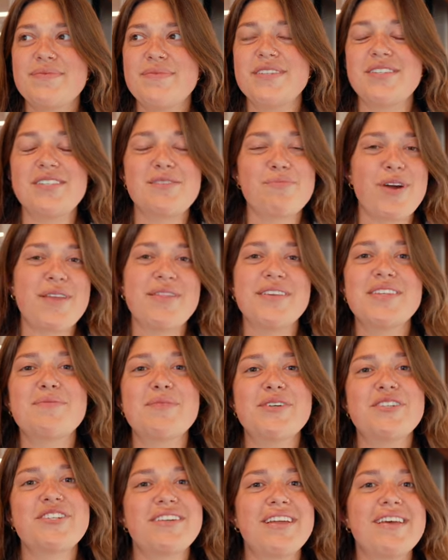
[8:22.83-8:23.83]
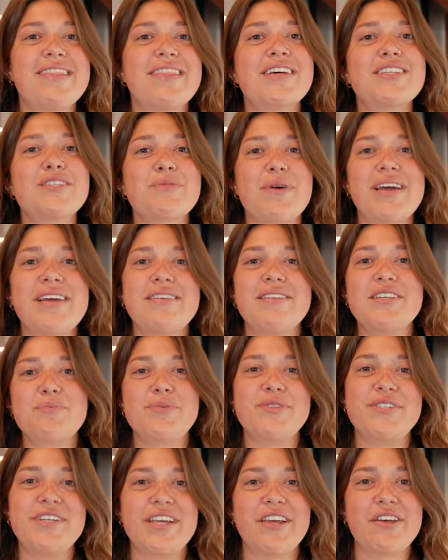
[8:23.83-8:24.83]
spread this mission in this way, in this
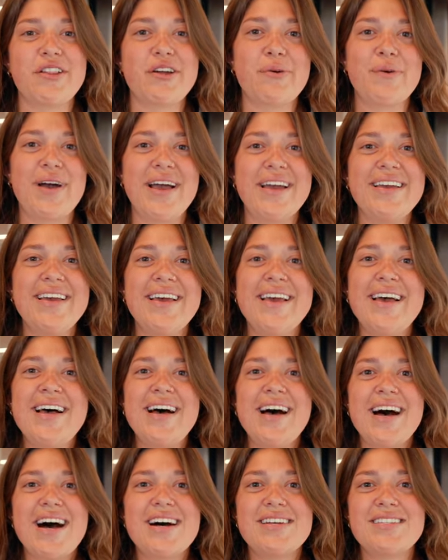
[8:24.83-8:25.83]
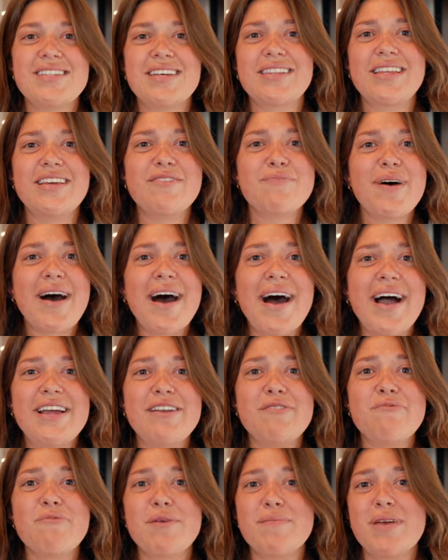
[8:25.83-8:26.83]
particular way, to leave
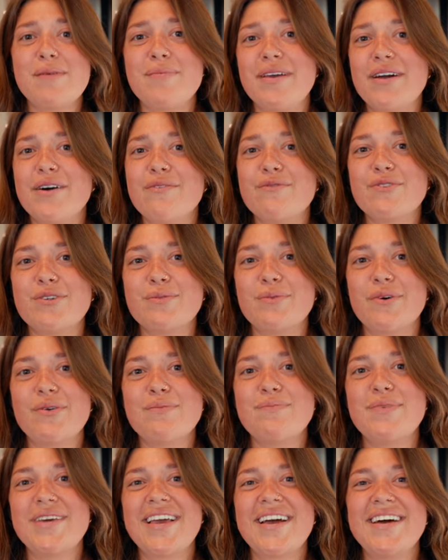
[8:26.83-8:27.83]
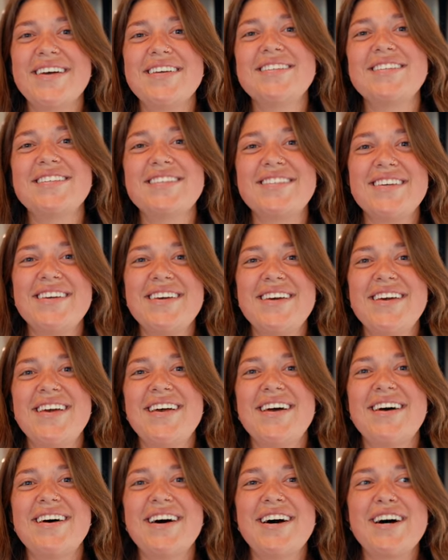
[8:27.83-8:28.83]
behind what may be comfortable, because
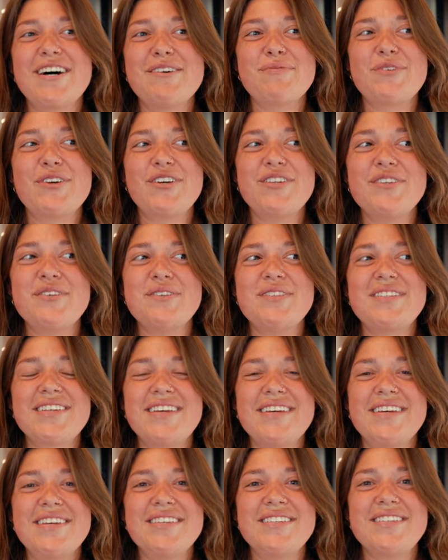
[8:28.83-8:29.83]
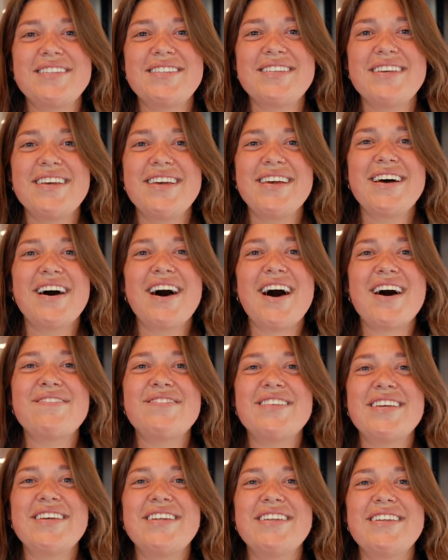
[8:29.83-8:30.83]
good news is
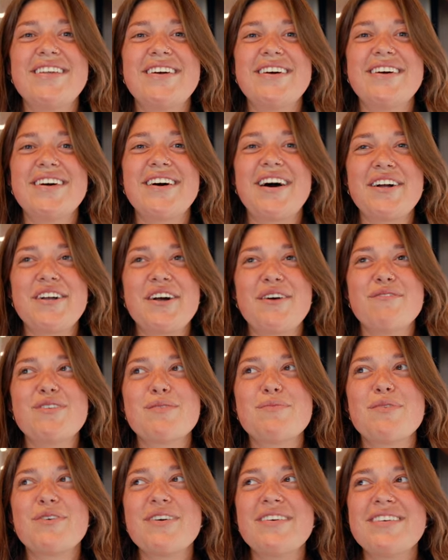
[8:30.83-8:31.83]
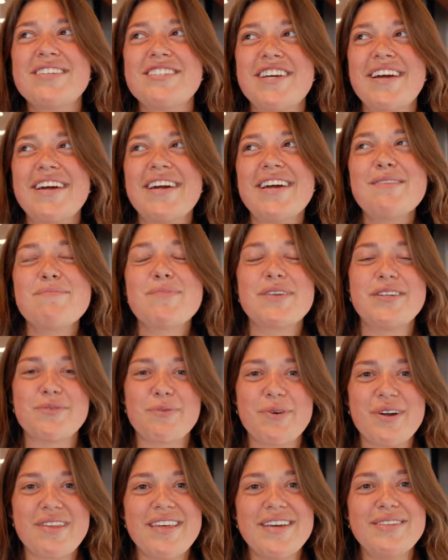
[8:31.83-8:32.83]
often uncomfortable sharing, but it's
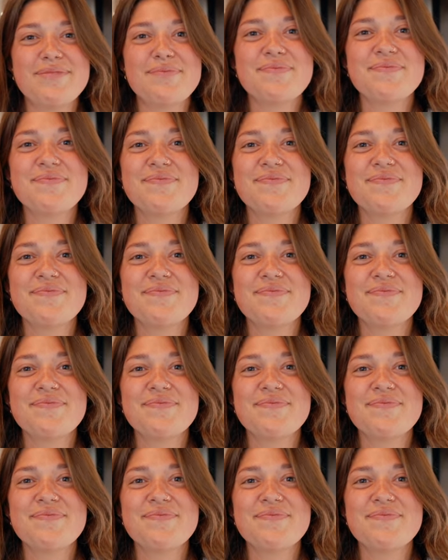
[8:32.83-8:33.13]
worth it.